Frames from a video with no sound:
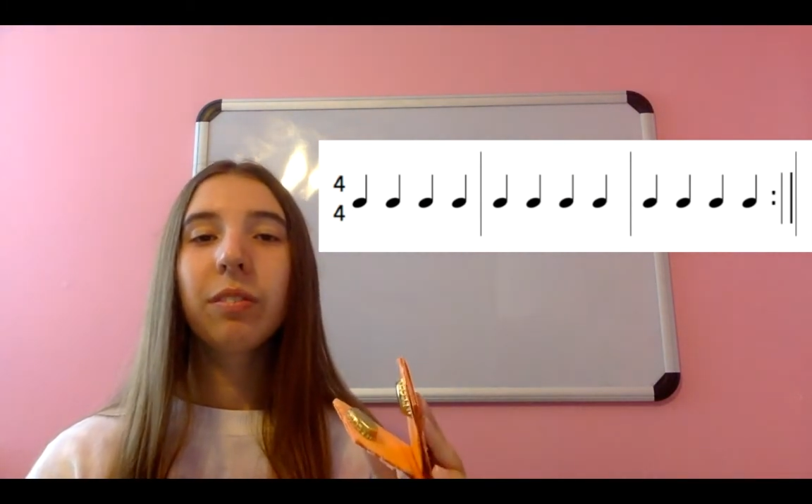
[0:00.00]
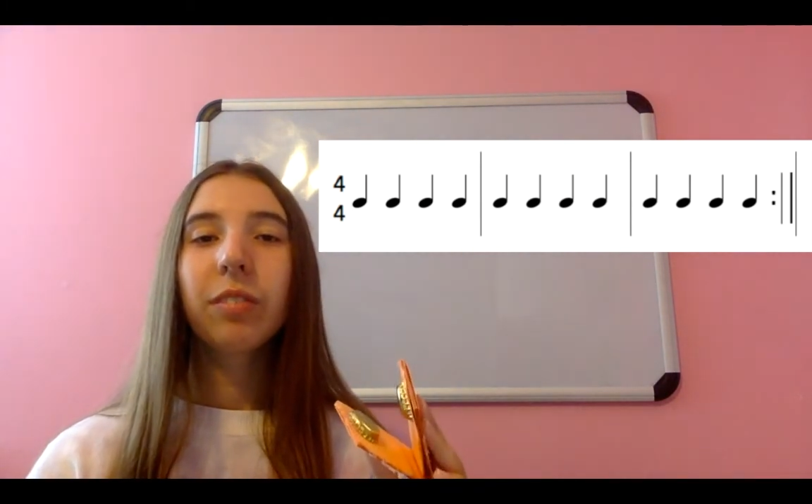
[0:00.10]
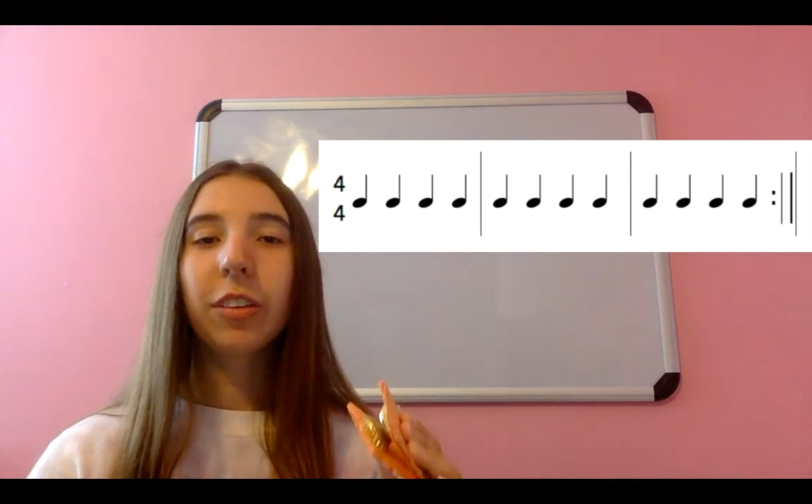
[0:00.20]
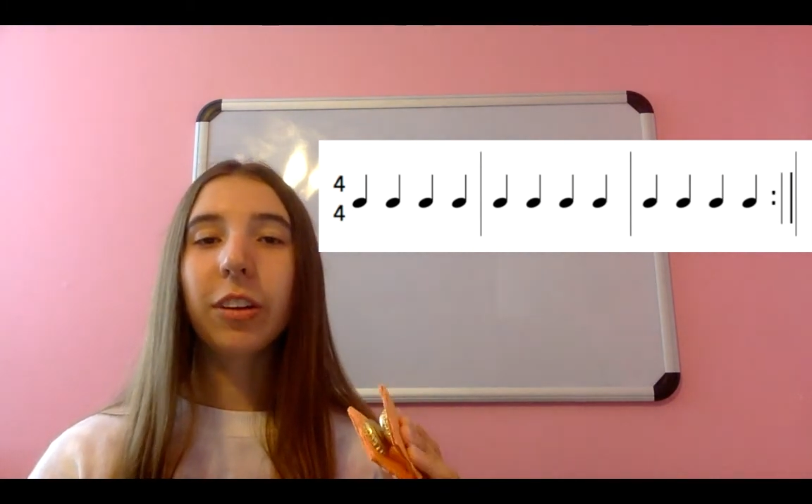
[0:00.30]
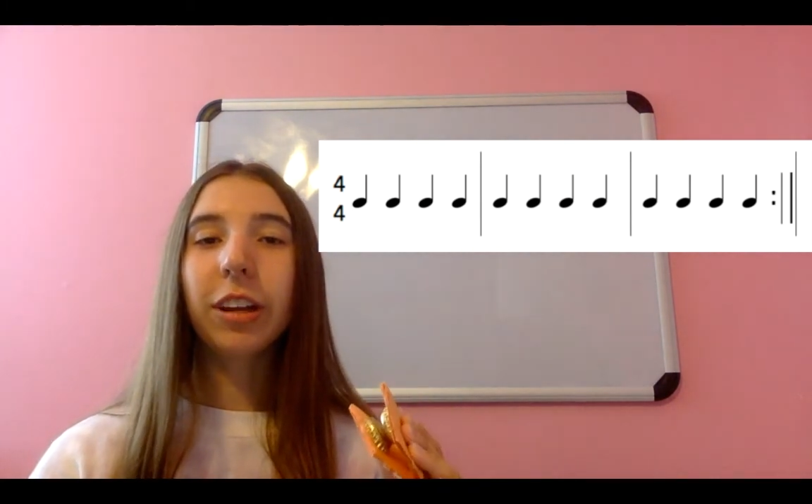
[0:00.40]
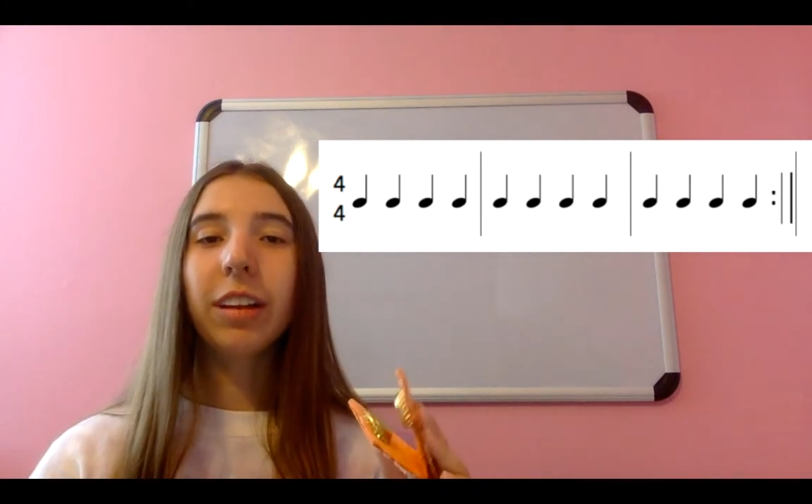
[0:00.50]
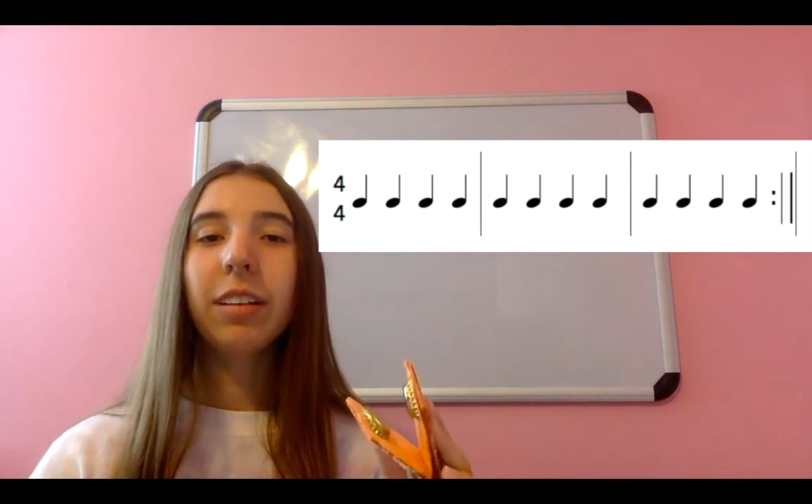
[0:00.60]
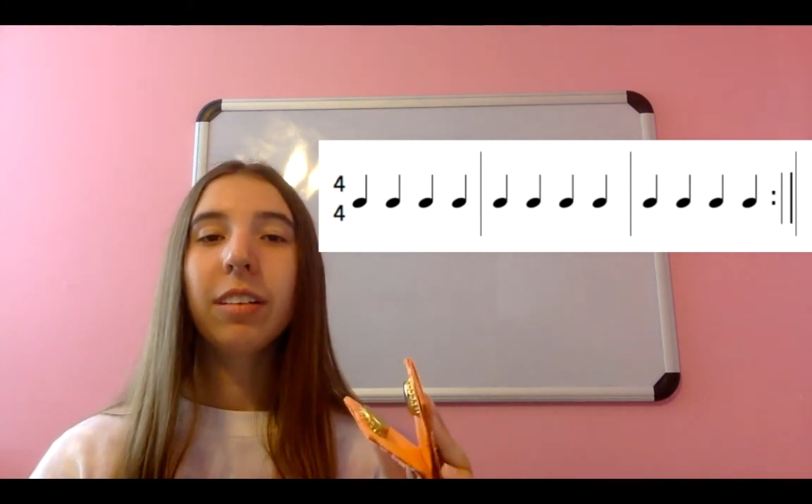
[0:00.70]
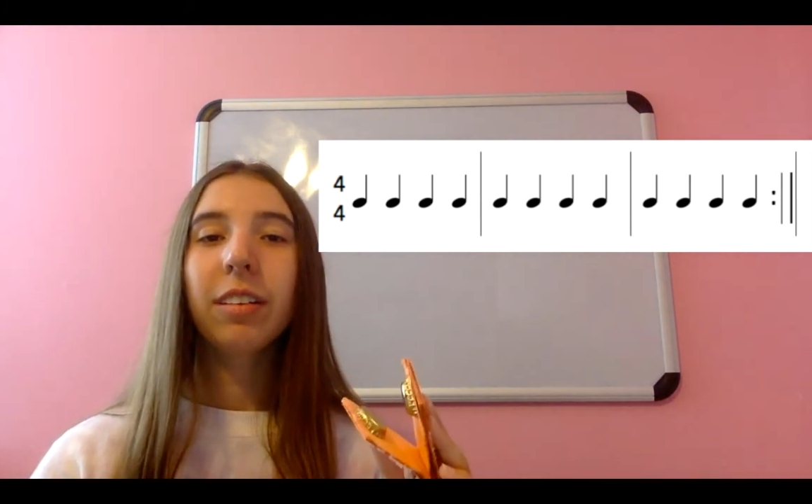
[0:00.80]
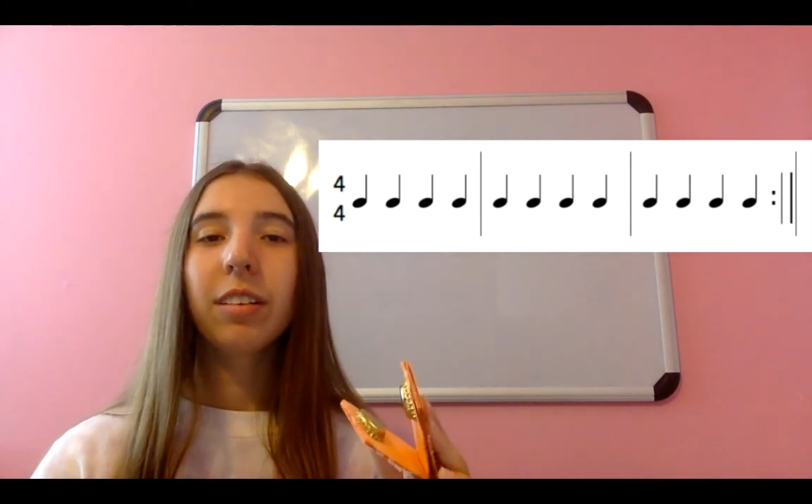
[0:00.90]
3,
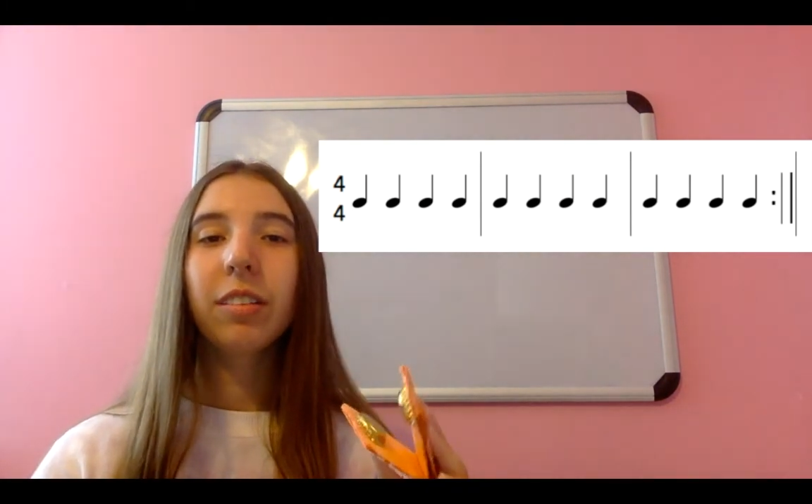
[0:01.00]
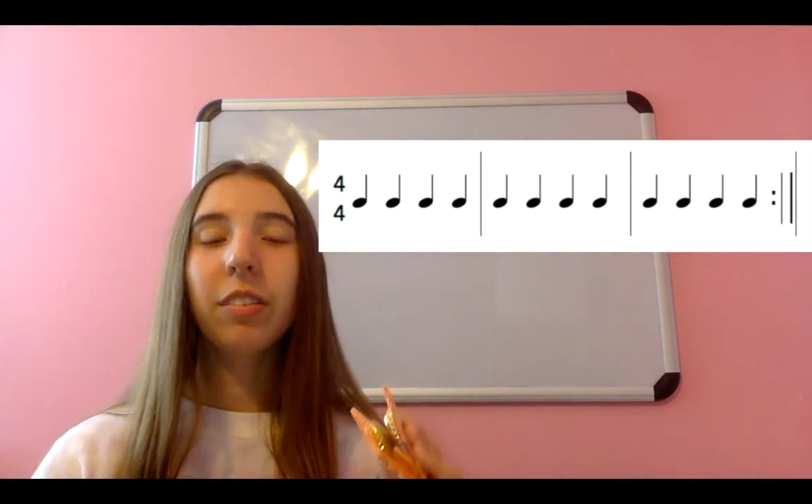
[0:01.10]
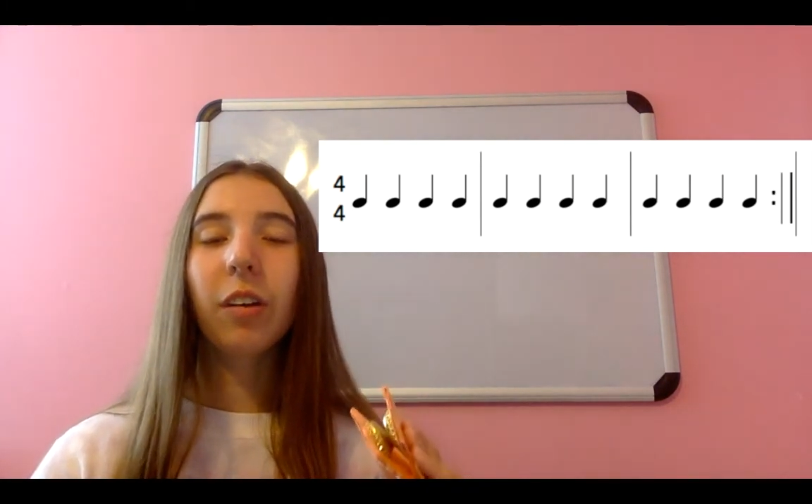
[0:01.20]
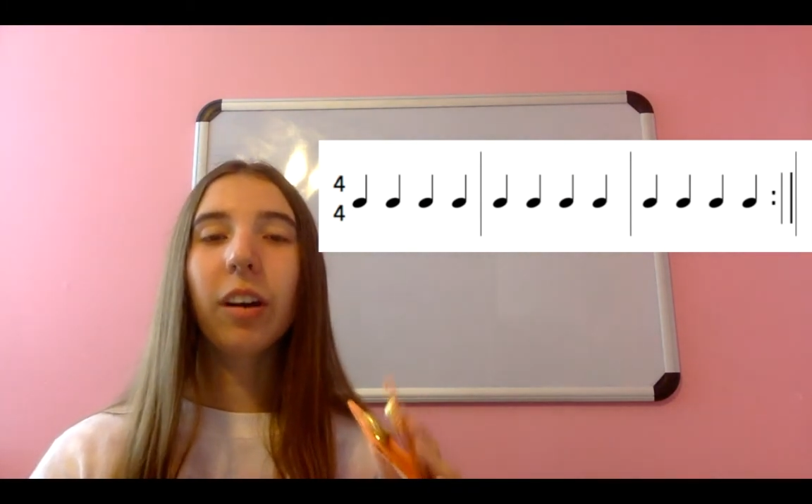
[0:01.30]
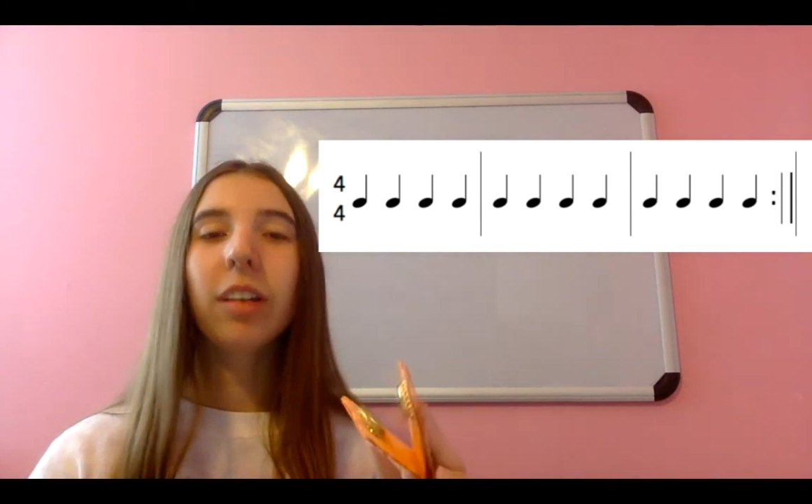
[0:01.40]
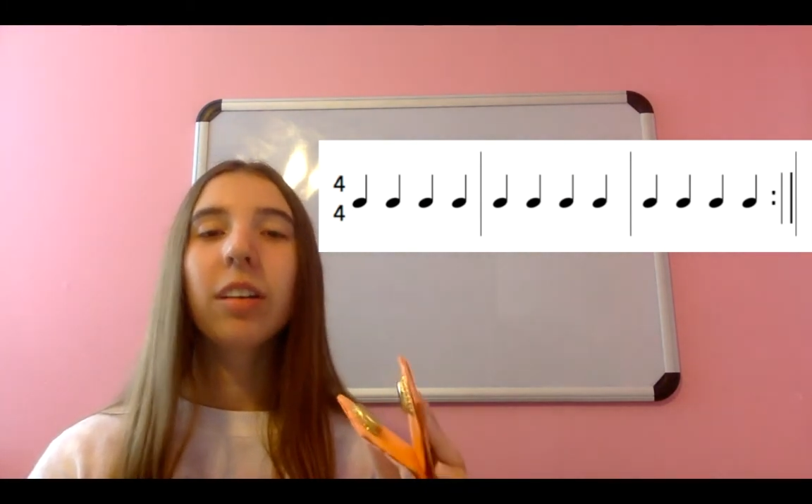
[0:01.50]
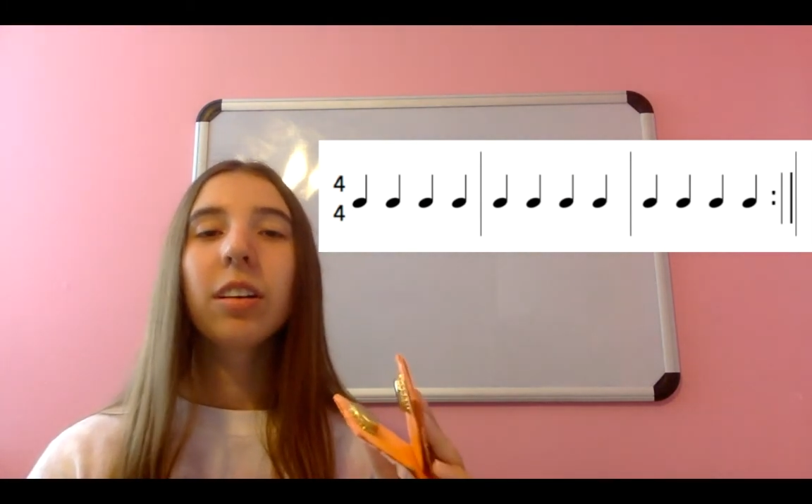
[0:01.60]
4.